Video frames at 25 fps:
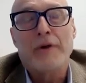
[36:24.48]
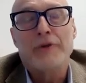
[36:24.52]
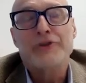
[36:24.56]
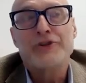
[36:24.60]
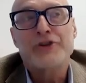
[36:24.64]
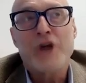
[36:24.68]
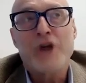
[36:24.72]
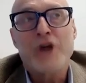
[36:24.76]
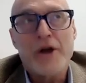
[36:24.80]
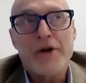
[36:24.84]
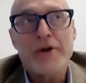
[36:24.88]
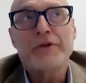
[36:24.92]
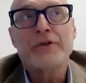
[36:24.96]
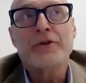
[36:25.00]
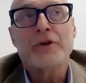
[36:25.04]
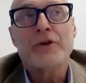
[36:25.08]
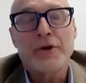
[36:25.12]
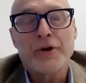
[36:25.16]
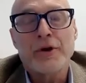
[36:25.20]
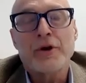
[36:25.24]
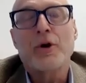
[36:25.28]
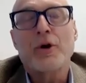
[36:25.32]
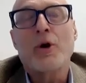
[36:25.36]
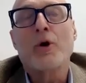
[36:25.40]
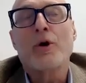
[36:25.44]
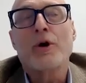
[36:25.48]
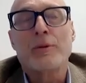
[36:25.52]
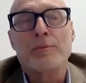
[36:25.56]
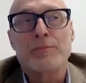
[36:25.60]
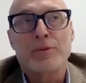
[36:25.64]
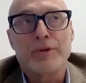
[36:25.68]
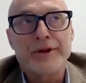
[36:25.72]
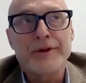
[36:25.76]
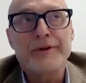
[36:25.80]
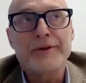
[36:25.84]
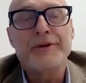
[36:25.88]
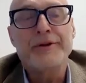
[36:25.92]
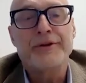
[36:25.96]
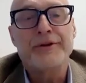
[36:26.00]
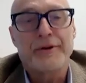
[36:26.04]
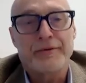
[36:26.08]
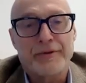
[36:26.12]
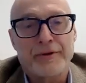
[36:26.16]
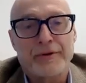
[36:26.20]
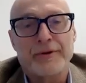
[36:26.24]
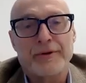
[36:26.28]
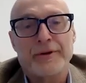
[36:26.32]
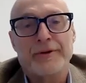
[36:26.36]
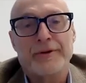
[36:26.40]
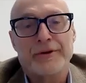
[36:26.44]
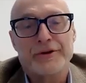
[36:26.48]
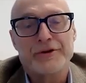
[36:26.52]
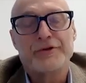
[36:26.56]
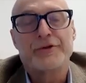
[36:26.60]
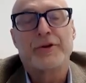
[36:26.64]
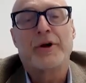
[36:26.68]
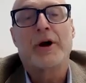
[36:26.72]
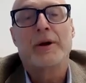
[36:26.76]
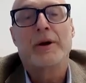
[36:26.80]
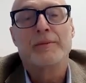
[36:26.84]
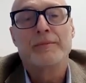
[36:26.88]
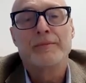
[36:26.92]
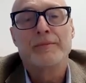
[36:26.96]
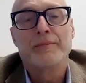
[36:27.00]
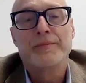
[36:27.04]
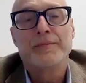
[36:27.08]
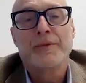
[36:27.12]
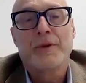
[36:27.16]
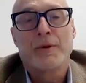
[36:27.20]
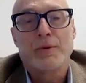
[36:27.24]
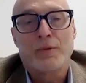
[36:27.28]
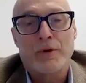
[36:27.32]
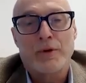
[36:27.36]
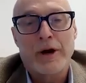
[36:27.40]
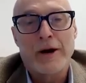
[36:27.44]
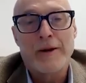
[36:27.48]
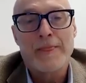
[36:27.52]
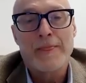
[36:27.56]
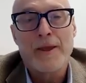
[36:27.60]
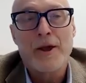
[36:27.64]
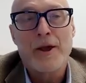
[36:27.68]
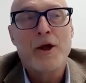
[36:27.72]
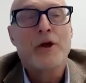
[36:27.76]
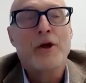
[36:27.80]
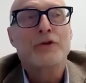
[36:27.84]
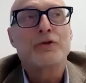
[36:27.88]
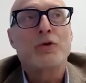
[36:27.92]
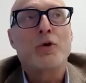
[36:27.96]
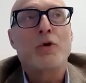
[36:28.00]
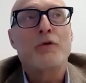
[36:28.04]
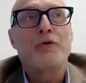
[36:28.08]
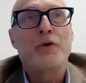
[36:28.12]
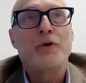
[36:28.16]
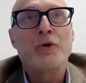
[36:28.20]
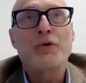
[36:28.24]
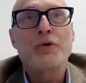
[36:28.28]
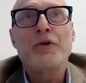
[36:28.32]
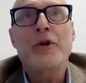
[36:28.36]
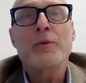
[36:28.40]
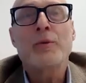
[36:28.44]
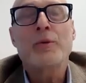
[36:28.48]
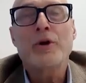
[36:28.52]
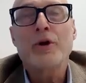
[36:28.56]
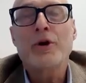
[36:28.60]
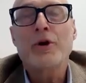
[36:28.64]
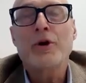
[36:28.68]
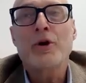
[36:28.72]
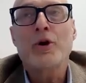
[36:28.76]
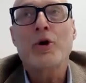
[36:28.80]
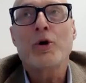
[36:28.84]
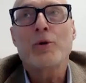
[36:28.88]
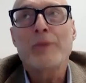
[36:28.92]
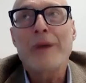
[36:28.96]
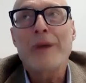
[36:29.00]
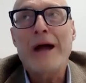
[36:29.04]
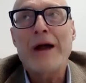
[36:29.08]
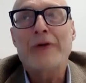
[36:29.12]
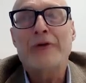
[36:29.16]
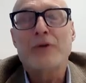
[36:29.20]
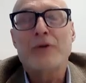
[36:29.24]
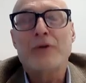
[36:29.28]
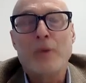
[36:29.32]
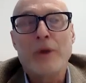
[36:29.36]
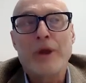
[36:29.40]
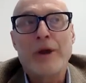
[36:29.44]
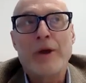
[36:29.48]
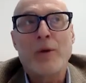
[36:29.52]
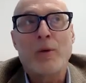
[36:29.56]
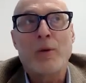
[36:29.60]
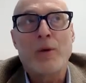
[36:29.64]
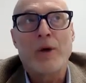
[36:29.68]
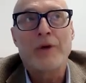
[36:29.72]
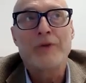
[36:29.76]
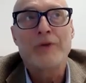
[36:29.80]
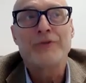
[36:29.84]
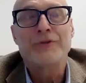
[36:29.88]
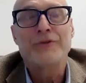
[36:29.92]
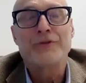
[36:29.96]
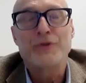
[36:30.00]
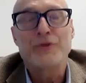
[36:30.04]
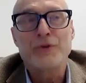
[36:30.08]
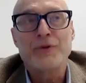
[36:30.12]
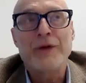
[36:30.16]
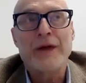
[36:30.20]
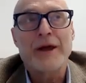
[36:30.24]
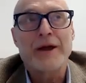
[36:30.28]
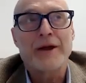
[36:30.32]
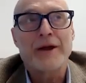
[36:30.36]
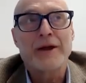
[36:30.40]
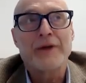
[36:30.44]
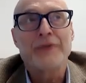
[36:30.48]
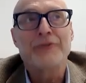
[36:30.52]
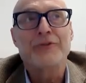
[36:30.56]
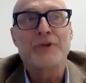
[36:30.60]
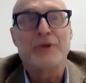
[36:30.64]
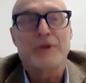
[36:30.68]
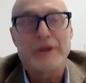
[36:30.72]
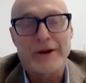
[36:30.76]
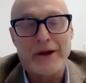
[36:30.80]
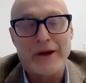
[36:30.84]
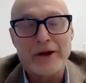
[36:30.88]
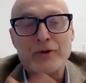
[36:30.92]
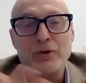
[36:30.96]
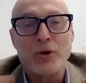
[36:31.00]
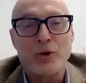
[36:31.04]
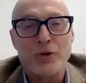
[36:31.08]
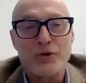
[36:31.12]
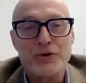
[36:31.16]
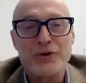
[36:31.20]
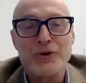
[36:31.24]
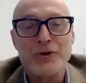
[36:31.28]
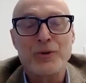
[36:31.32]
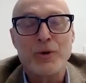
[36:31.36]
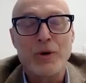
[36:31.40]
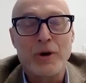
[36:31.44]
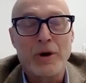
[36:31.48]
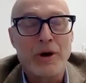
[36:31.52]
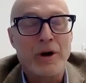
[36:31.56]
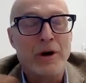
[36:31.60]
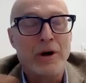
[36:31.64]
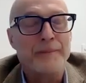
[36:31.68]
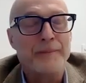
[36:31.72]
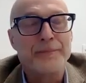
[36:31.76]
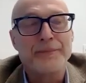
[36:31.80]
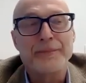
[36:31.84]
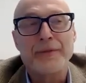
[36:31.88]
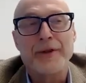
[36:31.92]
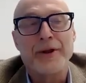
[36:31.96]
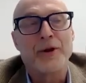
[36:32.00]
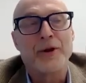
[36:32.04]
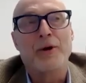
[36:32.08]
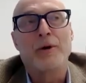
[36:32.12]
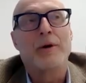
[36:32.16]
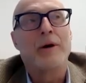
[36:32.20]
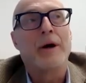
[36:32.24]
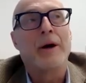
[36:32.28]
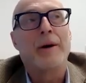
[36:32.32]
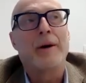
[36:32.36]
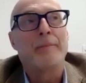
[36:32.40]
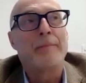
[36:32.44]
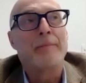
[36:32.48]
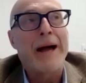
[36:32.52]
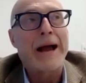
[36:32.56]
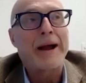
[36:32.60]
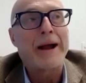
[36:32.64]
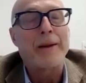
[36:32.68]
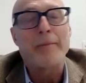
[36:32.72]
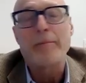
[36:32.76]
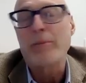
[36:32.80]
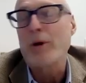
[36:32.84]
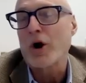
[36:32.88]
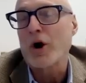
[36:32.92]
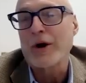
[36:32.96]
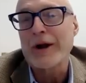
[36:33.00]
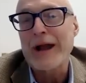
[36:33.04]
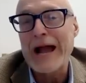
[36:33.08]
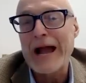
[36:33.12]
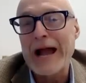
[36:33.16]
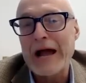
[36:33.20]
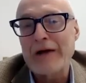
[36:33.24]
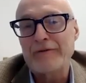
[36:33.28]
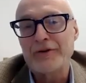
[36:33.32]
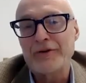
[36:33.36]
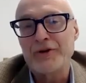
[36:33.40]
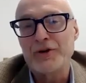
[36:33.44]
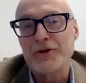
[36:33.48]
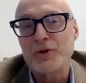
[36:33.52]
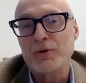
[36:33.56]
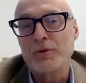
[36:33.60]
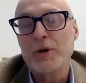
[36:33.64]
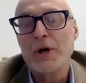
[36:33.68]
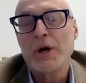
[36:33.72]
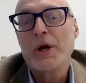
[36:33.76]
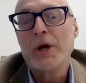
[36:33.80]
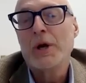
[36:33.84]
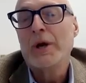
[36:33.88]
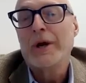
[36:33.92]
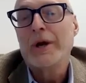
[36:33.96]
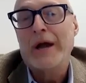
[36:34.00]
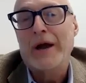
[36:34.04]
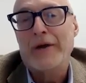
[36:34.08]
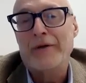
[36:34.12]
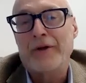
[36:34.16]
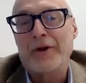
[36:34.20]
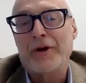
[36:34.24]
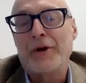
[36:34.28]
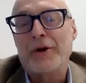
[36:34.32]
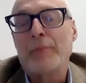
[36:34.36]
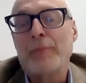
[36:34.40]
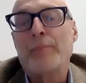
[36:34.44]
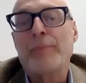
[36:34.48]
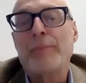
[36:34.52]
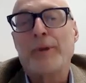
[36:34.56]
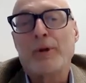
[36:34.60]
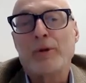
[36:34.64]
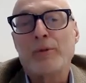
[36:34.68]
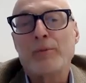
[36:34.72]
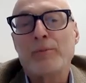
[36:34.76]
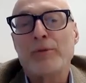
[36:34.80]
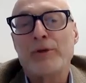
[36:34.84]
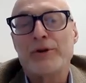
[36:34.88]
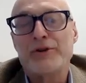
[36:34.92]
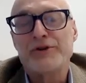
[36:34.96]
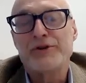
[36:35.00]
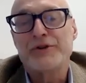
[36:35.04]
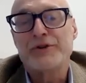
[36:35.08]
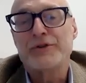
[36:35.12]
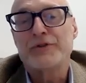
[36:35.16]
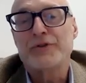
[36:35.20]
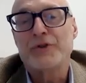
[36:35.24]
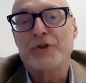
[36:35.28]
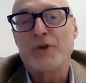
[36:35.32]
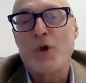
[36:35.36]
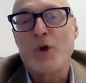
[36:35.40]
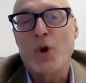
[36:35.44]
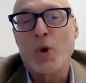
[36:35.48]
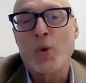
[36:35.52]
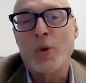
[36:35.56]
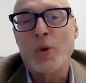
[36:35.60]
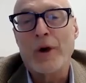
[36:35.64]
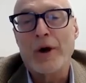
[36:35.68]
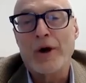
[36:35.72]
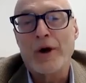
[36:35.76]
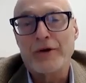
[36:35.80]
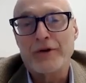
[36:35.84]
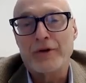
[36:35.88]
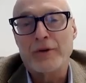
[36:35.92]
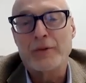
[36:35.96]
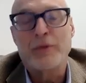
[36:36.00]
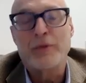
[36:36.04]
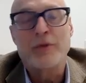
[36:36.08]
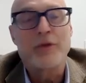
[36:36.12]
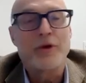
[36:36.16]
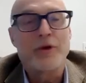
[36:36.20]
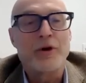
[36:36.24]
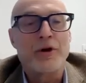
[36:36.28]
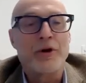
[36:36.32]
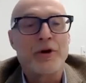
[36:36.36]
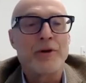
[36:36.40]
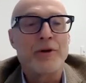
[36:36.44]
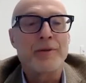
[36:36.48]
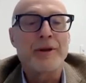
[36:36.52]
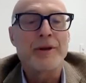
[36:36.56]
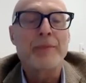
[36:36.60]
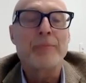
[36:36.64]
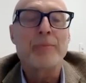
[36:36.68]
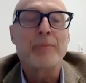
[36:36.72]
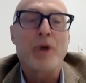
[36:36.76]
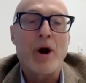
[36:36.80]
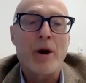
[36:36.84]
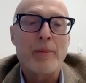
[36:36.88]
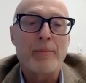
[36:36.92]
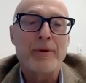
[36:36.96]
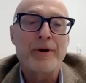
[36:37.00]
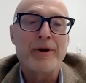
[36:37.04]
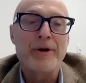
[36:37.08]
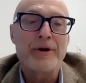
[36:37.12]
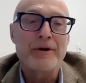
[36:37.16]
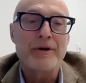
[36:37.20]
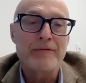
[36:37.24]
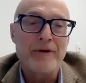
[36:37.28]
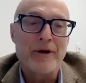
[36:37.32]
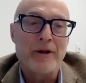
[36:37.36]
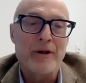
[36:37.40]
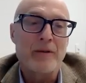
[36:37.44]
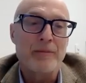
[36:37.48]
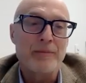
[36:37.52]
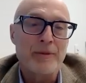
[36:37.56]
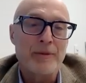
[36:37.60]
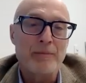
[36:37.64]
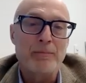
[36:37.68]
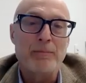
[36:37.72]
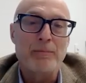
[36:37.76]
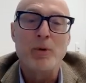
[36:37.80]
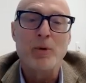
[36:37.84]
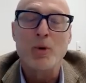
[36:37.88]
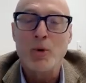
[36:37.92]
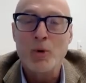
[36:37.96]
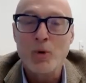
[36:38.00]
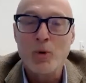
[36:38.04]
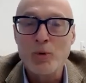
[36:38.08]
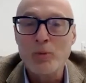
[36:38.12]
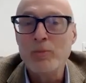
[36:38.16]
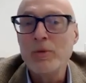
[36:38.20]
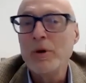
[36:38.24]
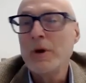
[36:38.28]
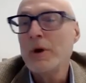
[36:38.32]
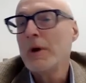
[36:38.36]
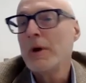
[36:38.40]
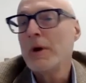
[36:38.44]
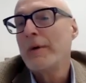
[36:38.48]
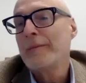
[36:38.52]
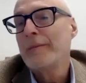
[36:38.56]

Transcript: China is going to go completely differently this time, right? So if you think we're going to go back to where it was two decades ago, like I told you, um, you know, uh, back at Park Avenue, and they're going to build bridges to nowheres, and they're going to be a property development boom,